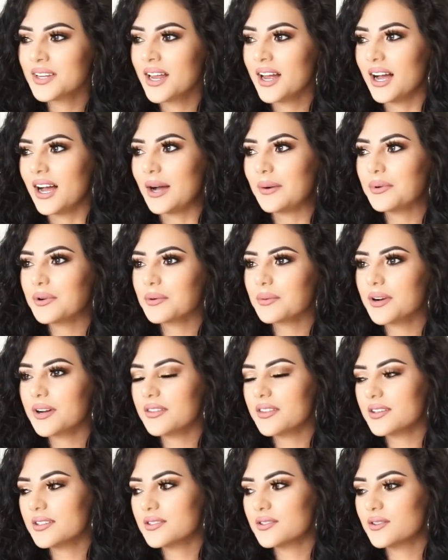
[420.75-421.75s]
I would
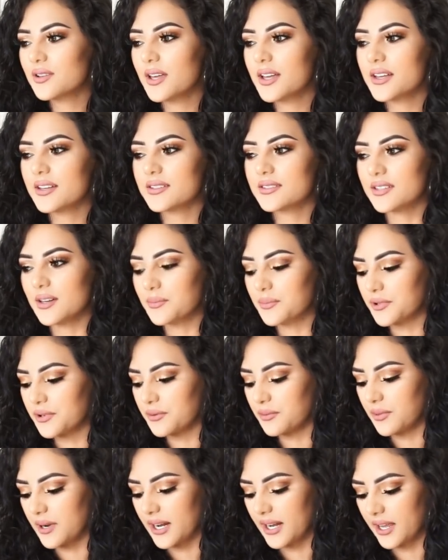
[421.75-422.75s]
wear this to like a
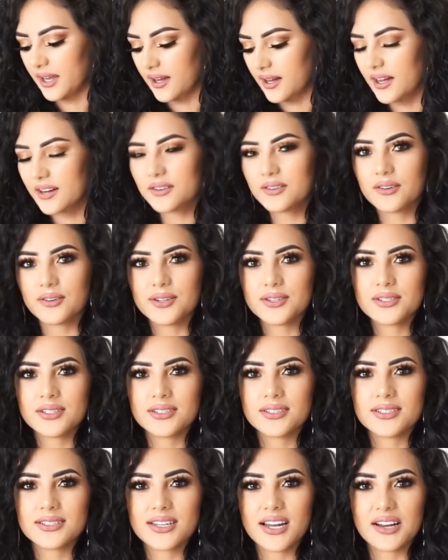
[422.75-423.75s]
summer wedding. I don't know, it,
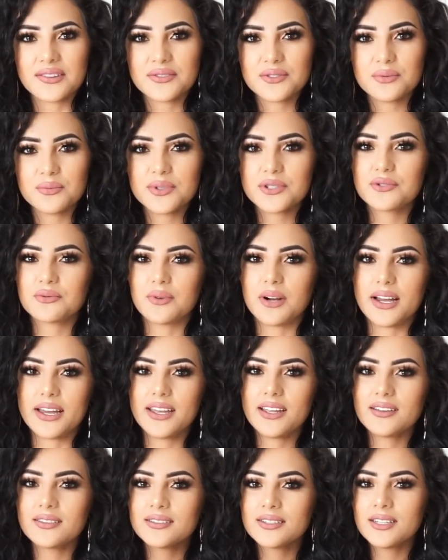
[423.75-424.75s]
does it have too much
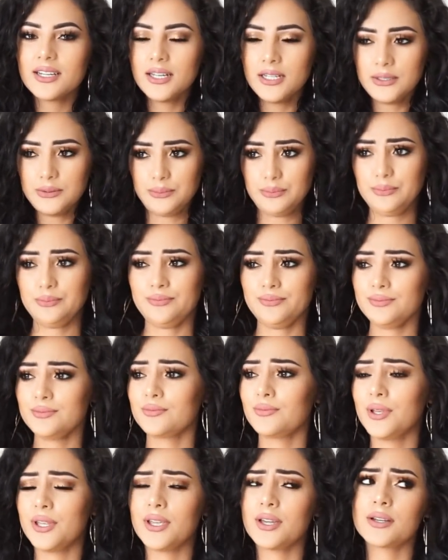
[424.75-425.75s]
white?
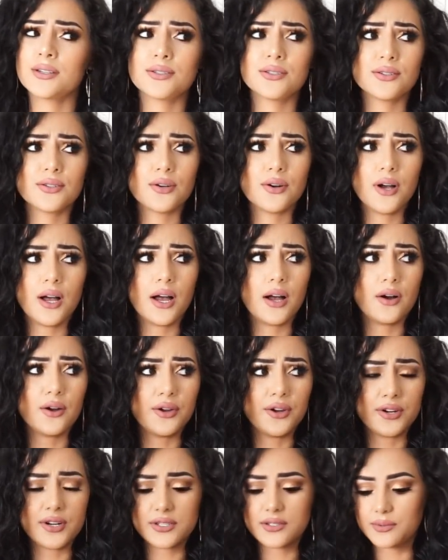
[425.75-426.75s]
Because you know how
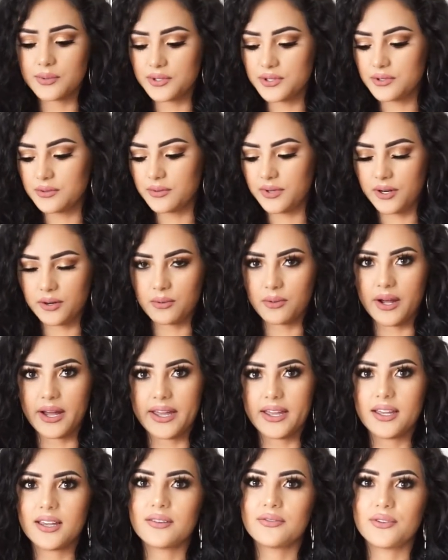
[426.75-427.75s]
you're not supposed to wear
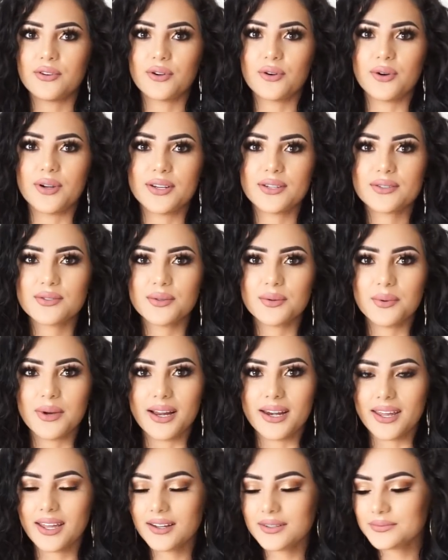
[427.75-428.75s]
white if you're going to a
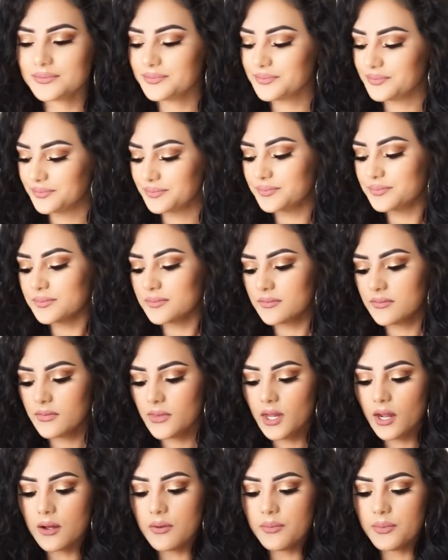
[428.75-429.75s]
wedding?
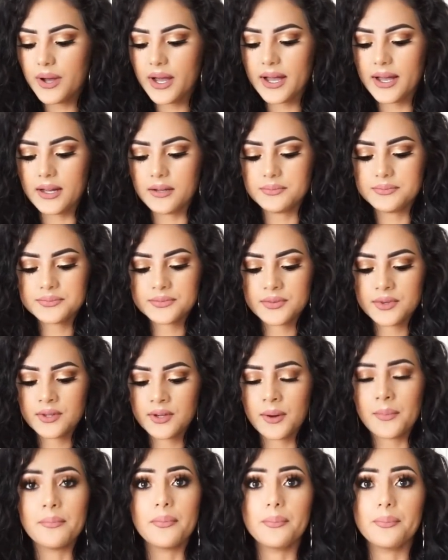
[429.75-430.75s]
But
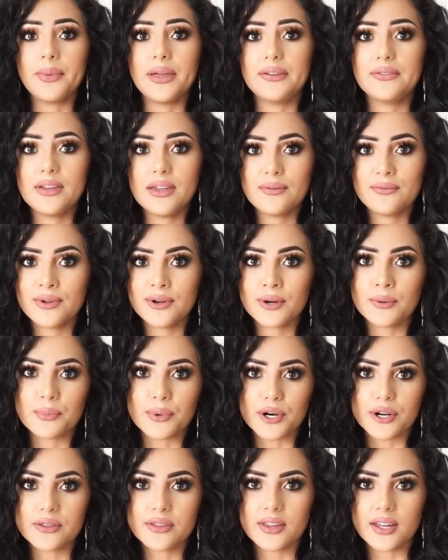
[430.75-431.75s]
maybe even a
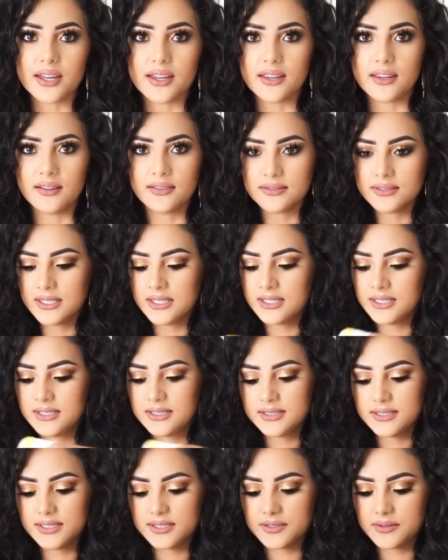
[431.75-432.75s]
birthday.
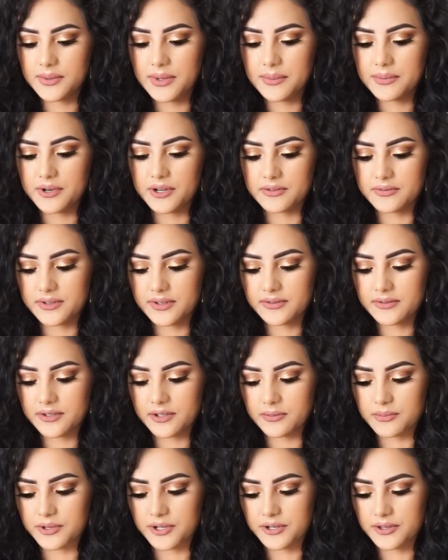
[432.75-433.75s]
This would be perfect for
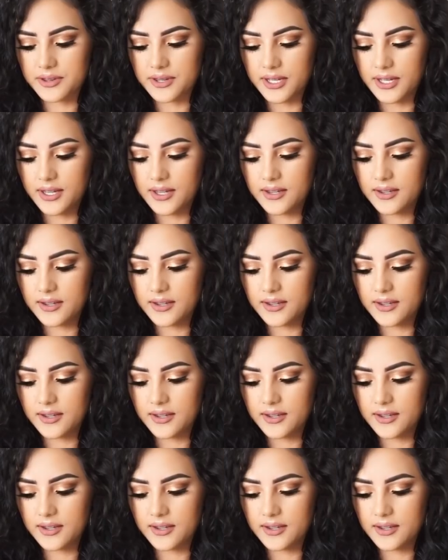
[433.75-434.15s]
a birthday.